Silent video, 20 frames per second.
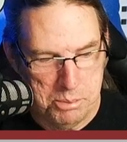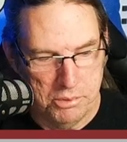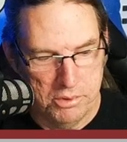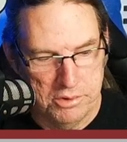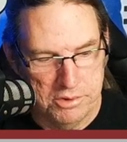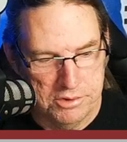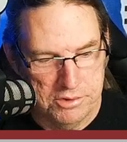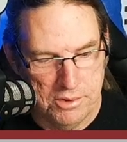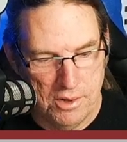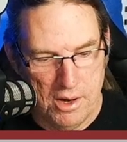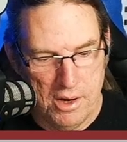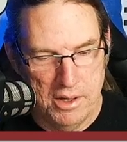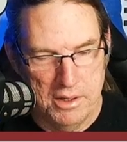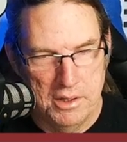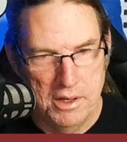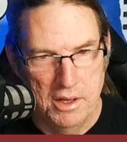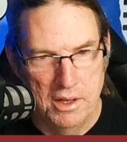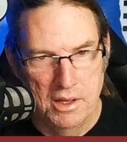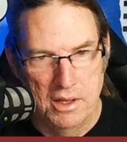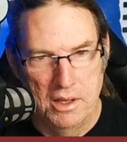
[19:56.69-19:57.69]
or
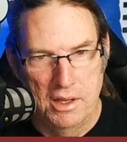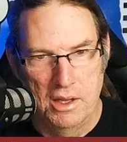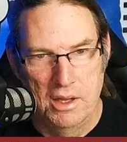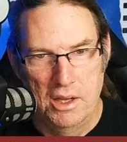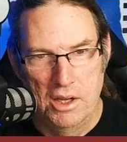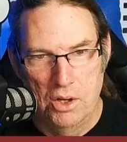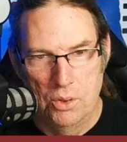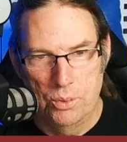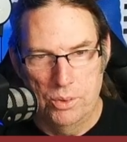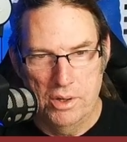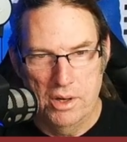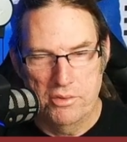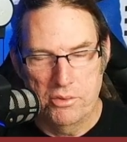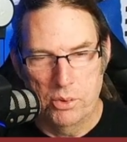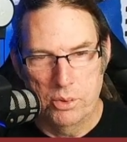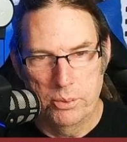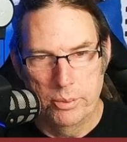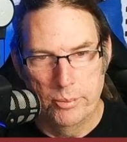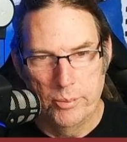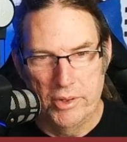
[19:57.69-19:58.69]
stride
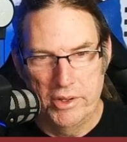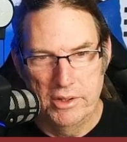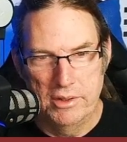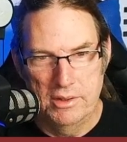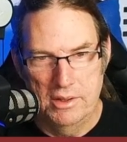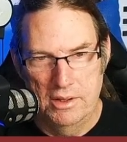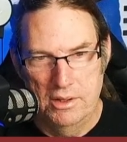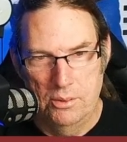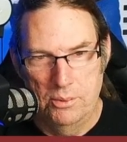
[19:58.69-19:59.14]
whatever we want.